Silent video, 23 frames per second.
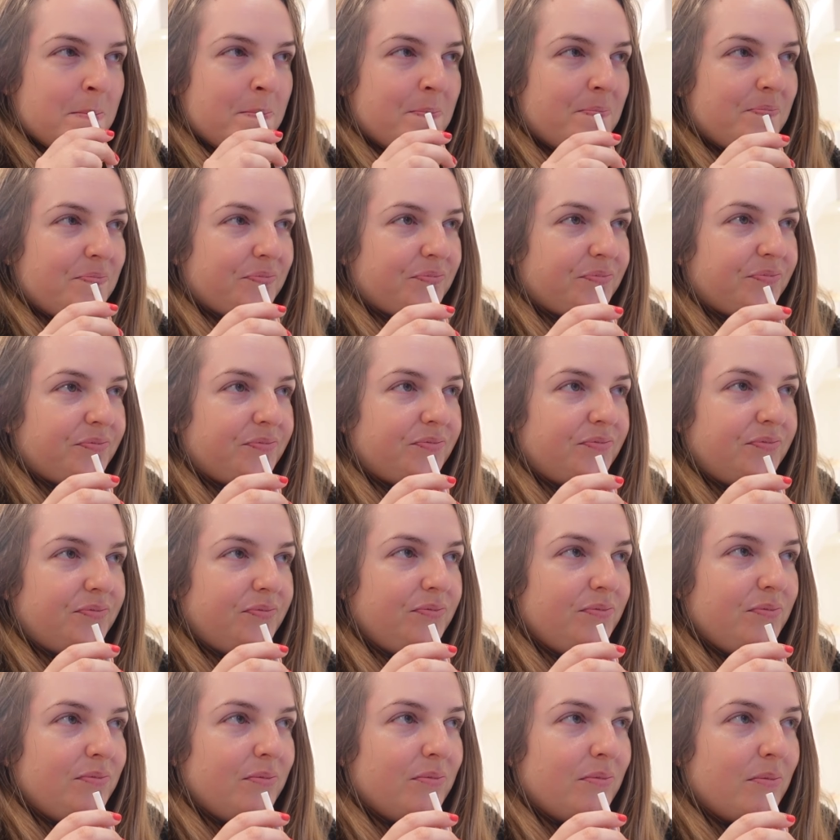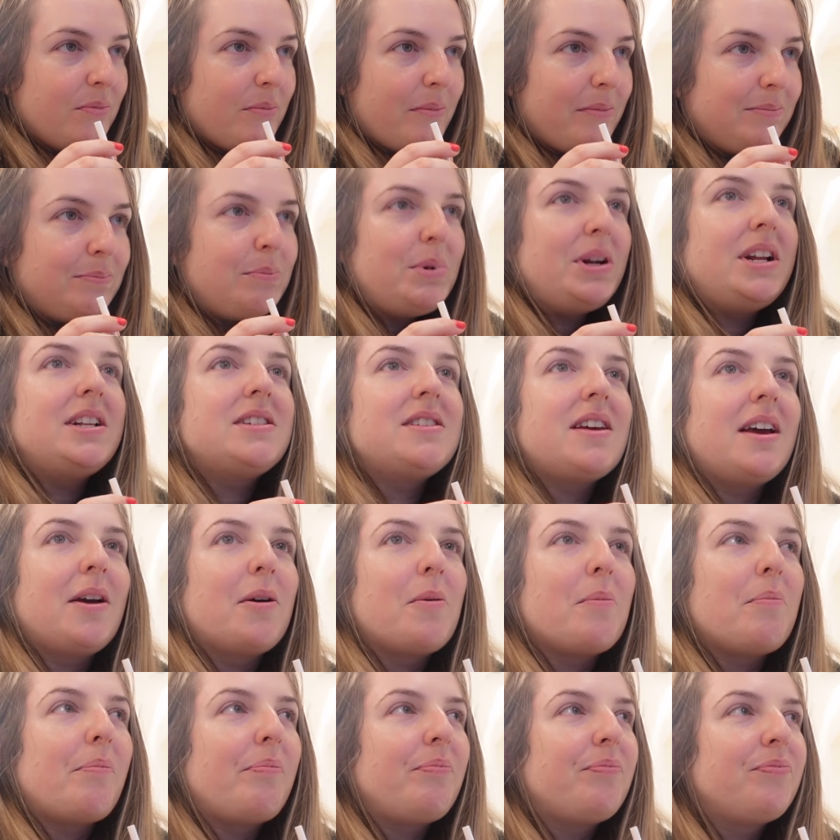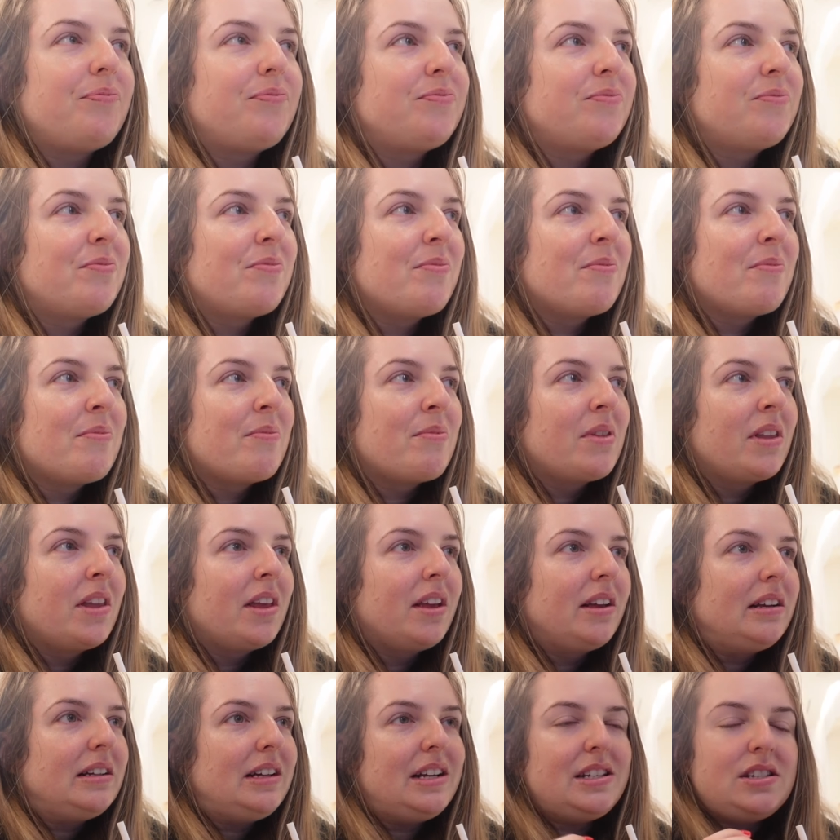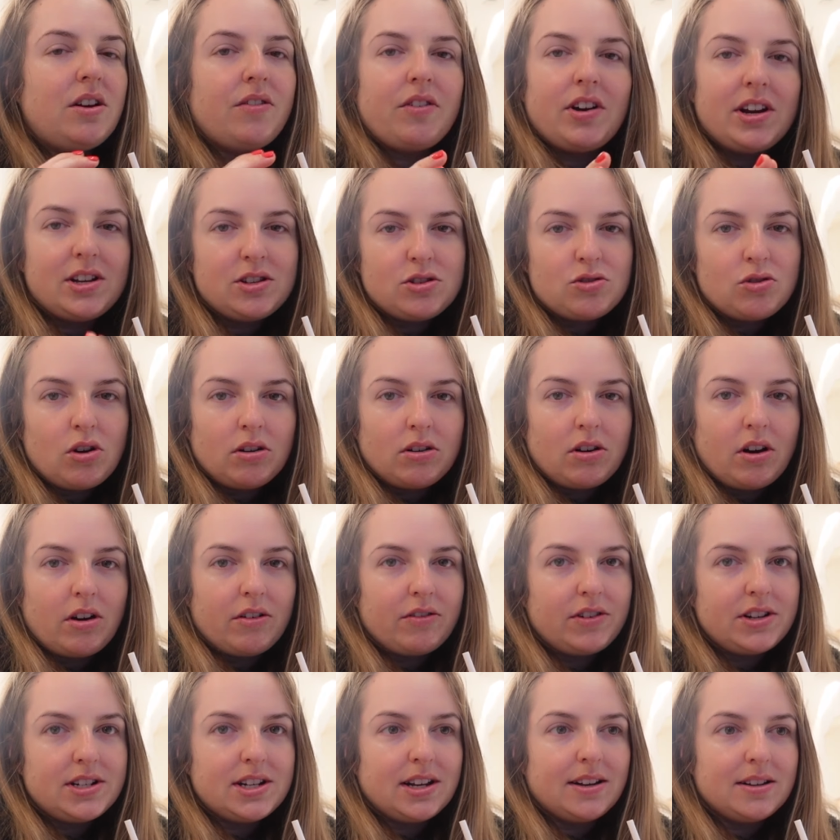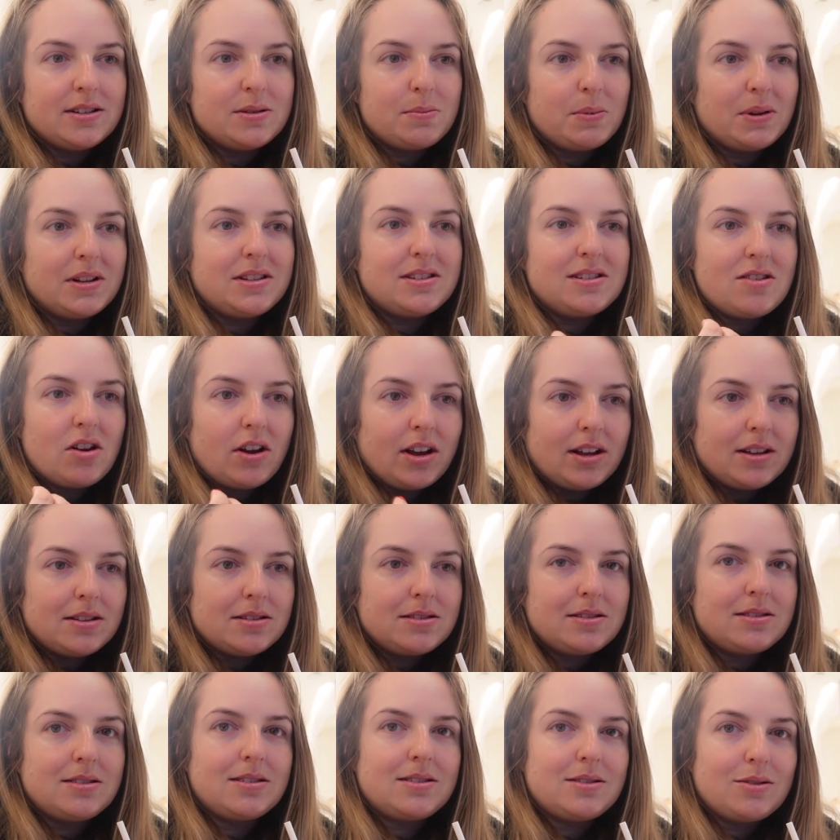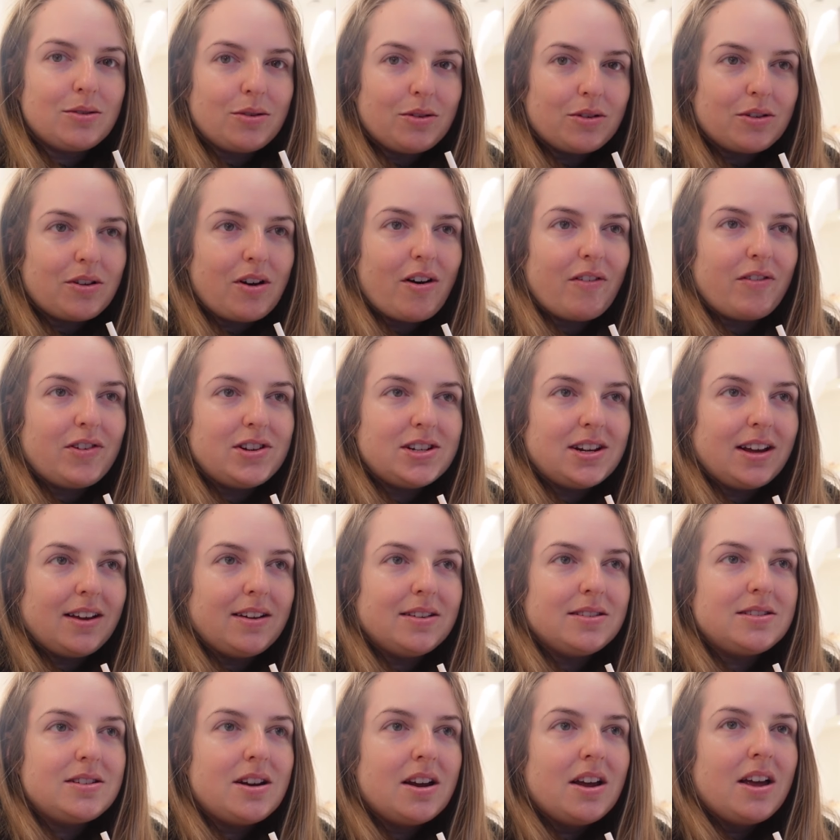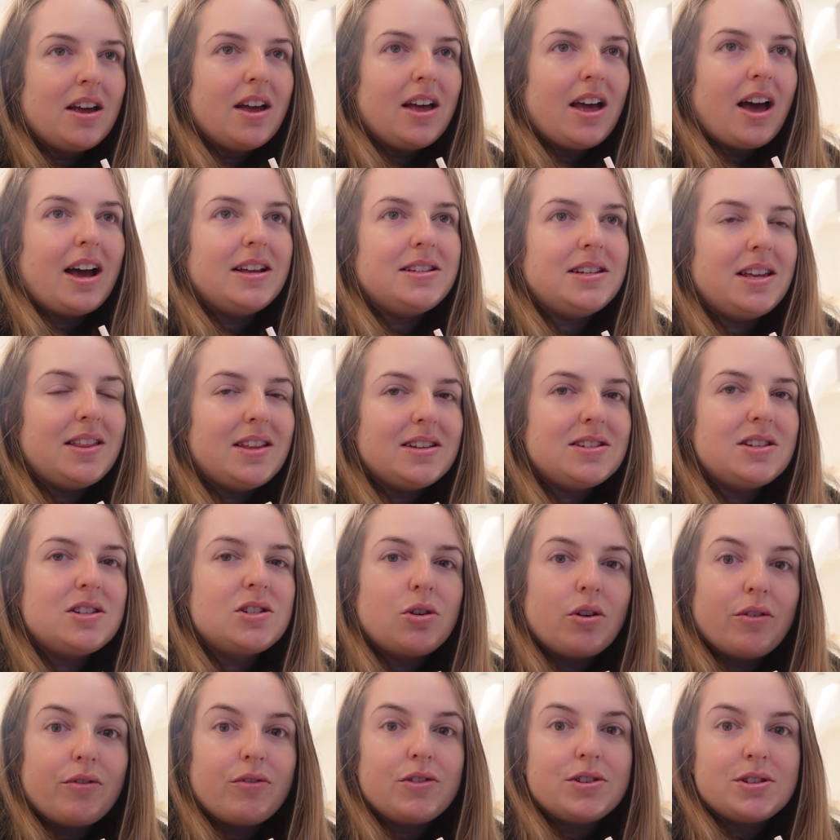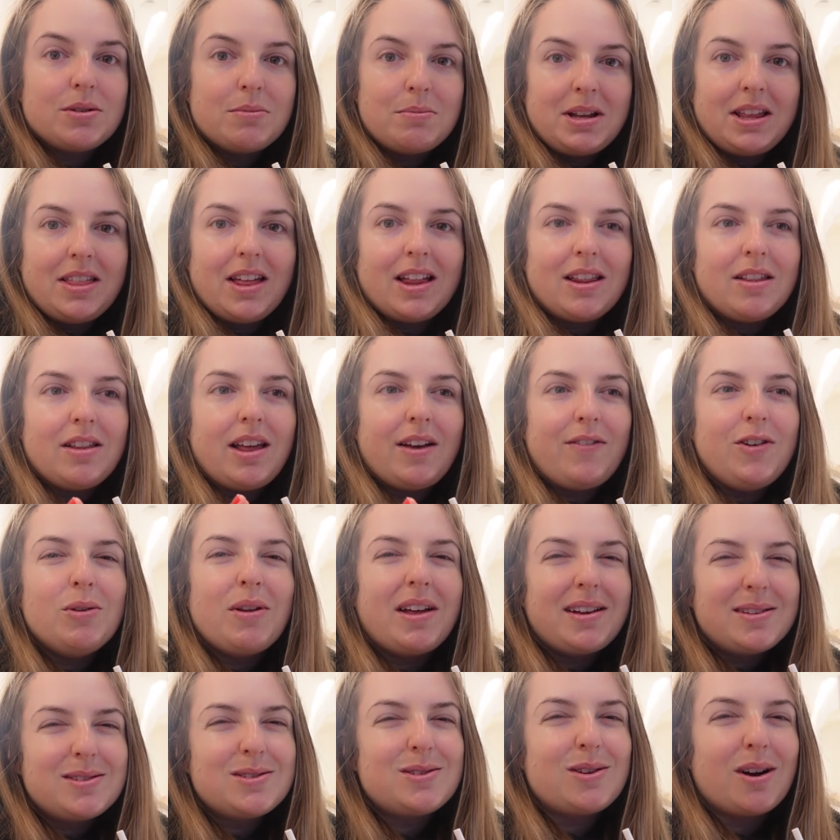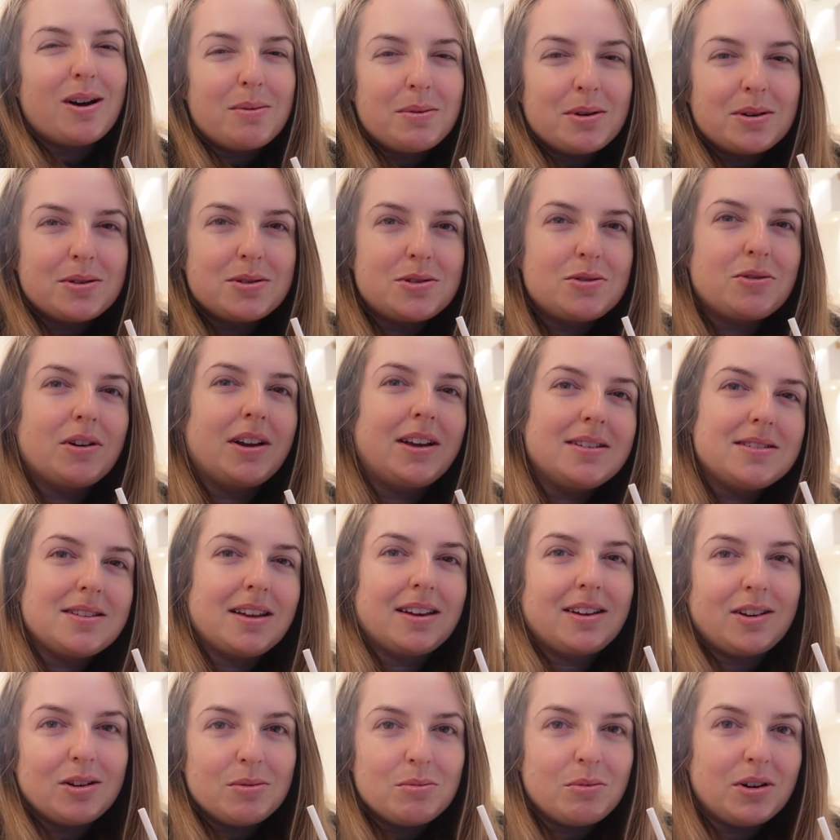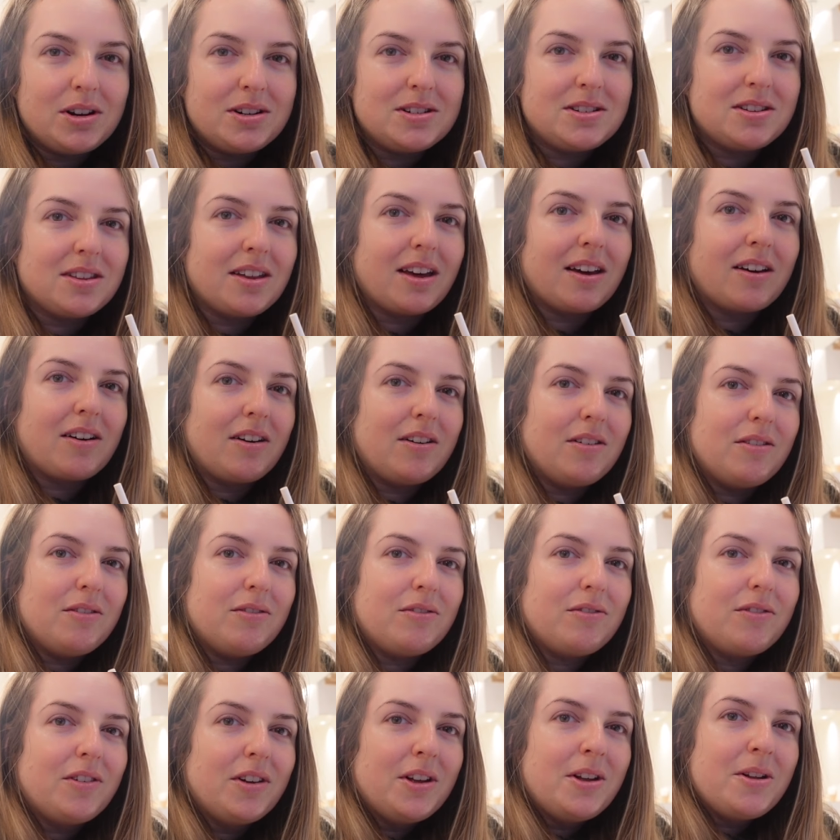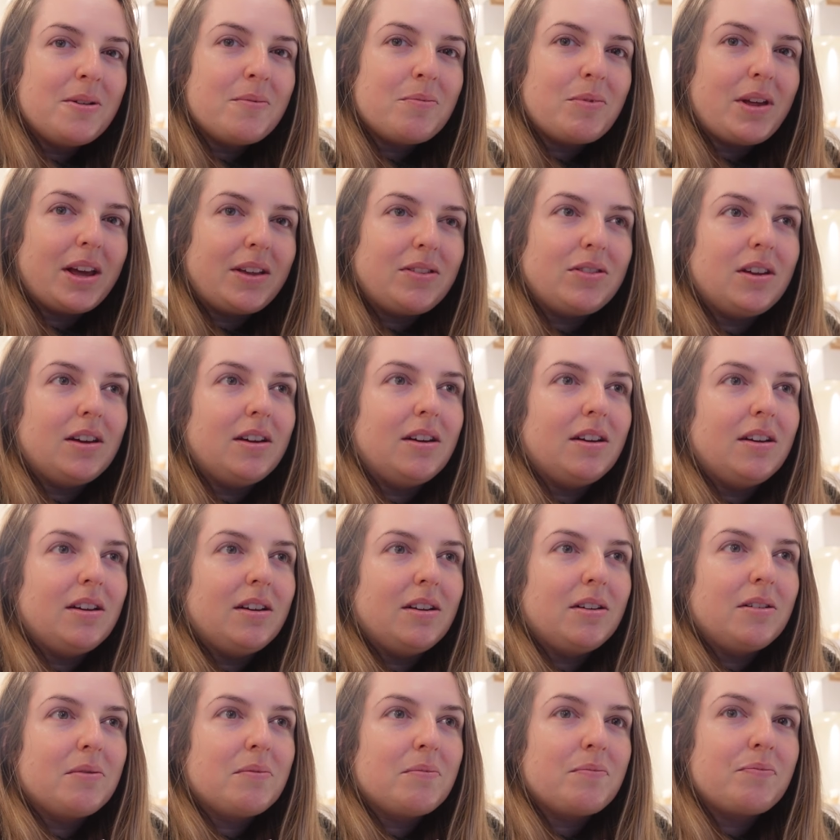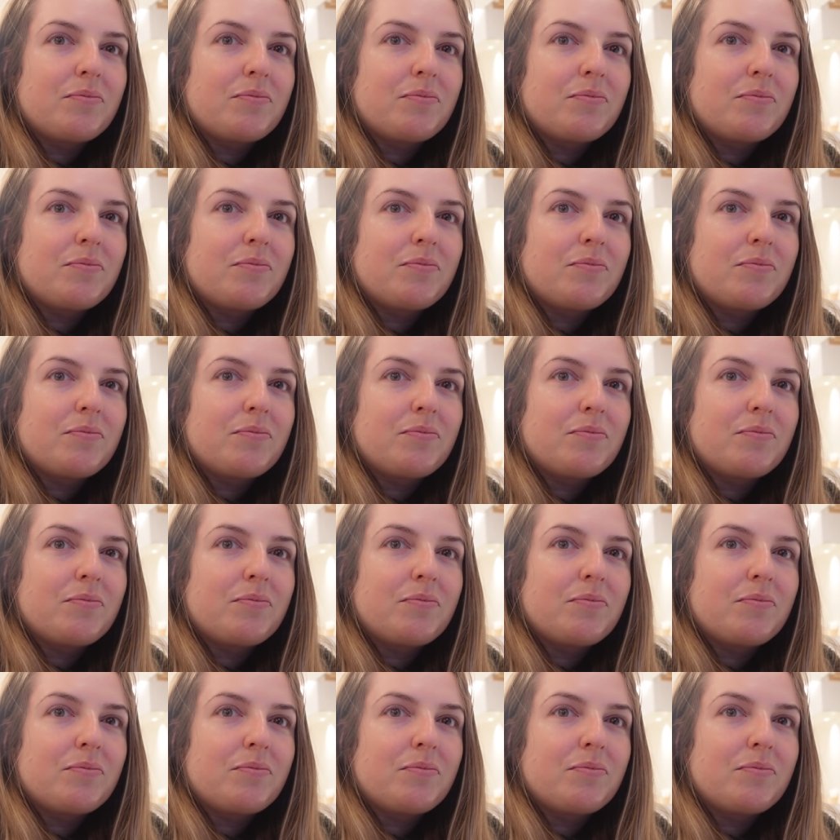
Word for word: Hmm. But it's like it's not very strong coffee taste, but it's nice, yeah. subtle coffee taste. I'd say this is good for somebody that, if you like Starbucks drinks, like you're more into that kind of, like the